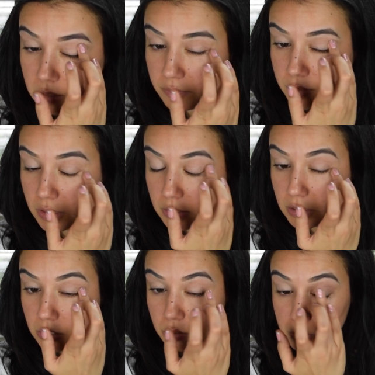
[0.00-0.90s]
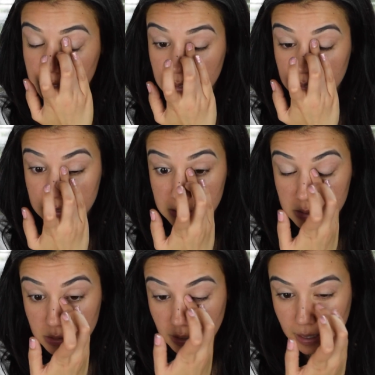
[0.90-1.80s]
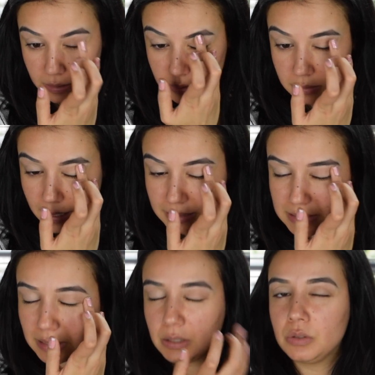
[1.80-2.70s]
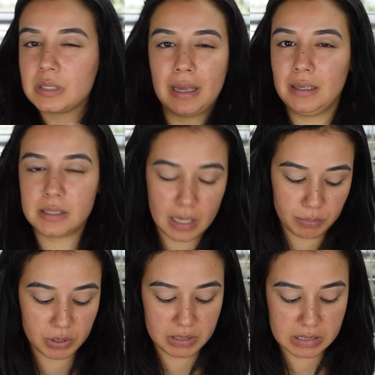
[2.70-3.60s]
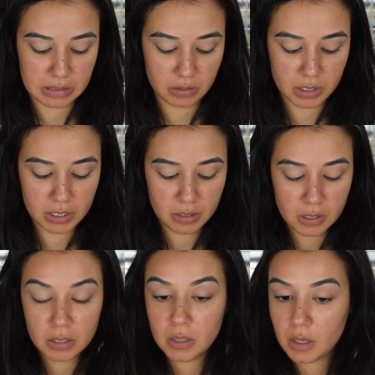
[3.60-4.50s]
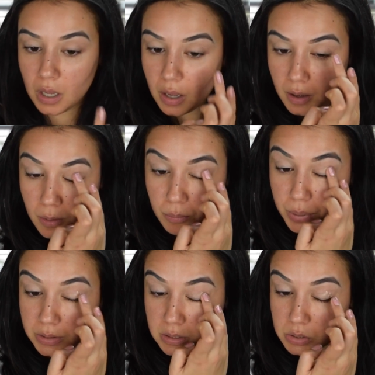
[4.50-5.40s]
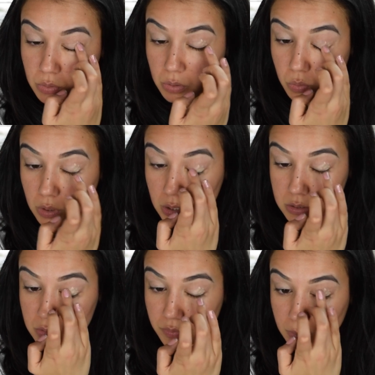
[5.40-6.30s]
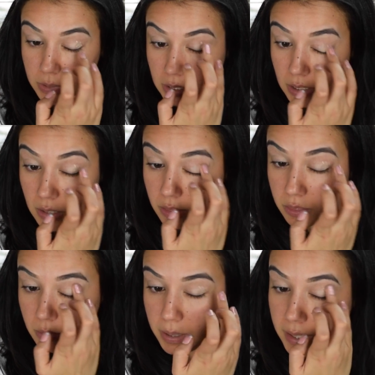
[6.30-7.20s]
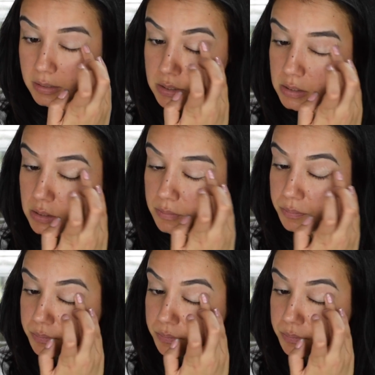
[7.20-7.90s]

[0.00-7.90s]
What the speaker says: definitely use this. I'd say use any type of concealer, but this one works for me the best.